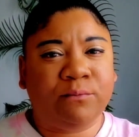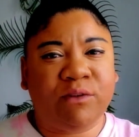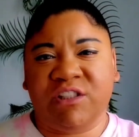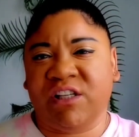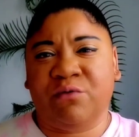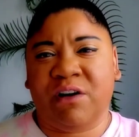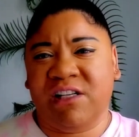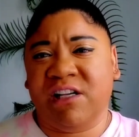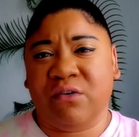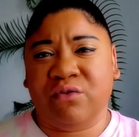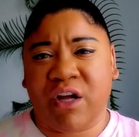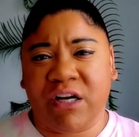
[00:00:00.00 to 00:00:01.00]
I start writing
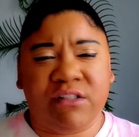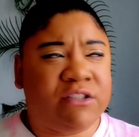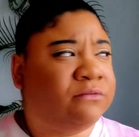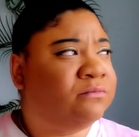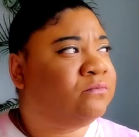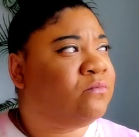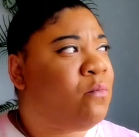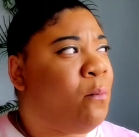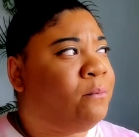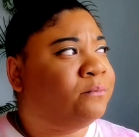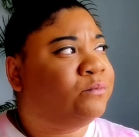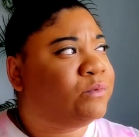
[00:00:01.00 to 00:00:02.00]
down things.
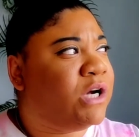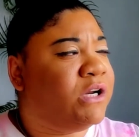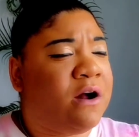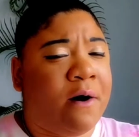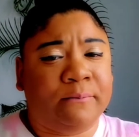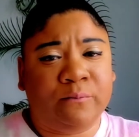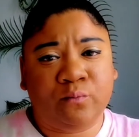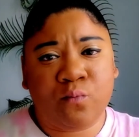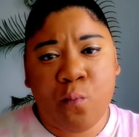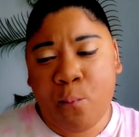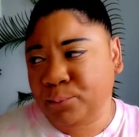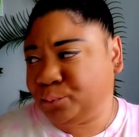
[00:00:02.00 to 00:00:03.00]
And um
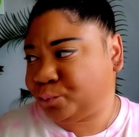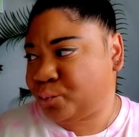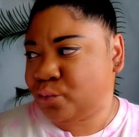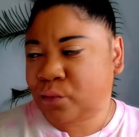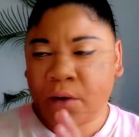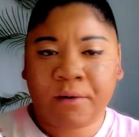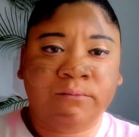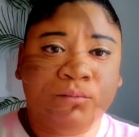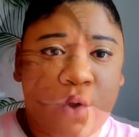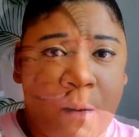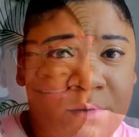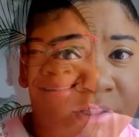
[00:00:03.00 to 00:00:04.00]
it's cool.
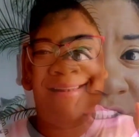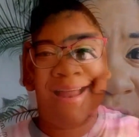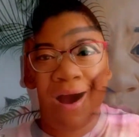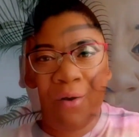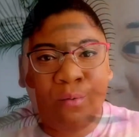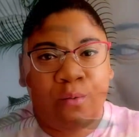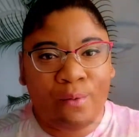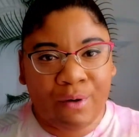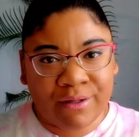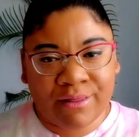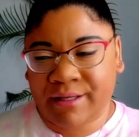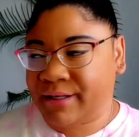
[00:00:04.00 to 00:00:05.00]
It's I'm not
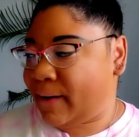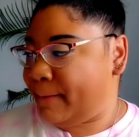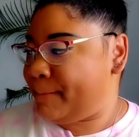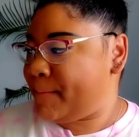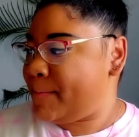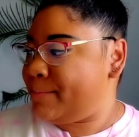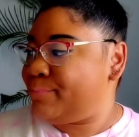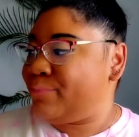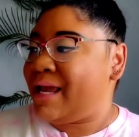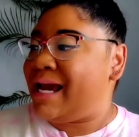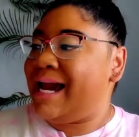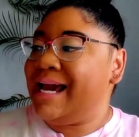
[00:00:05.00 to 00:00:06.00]
worth it.
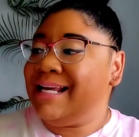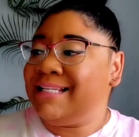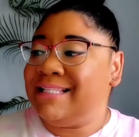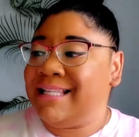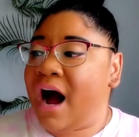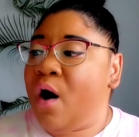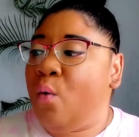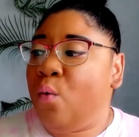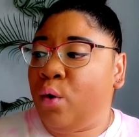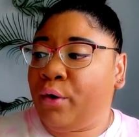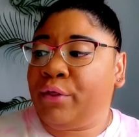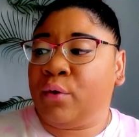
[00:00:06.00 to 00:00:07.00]
It is not
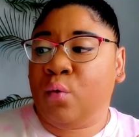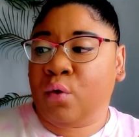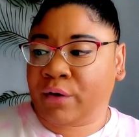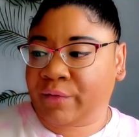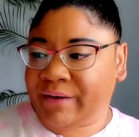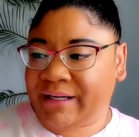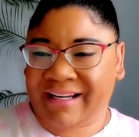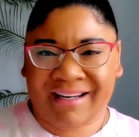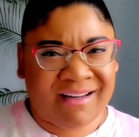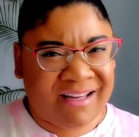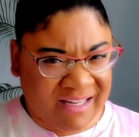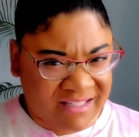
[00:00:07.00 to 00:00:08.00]
worth worrying,
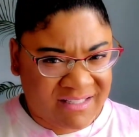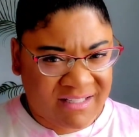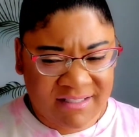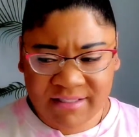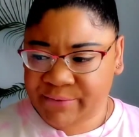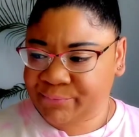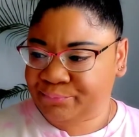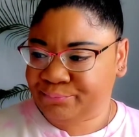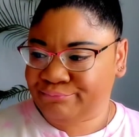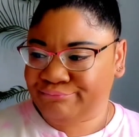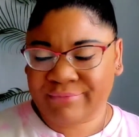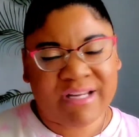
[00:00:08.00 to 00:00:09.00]
is it?
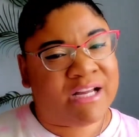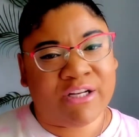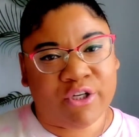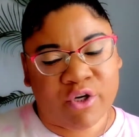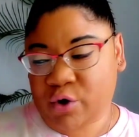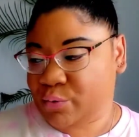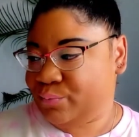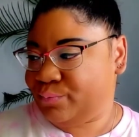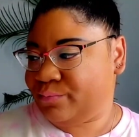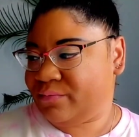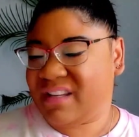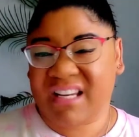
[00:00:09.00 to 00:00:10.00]
No,
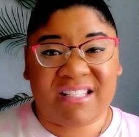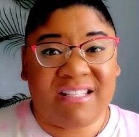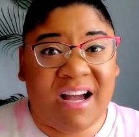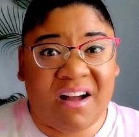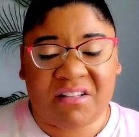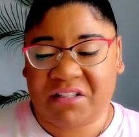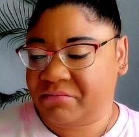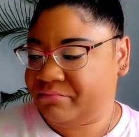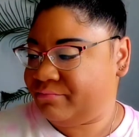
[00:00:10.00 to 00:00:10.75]
it's not.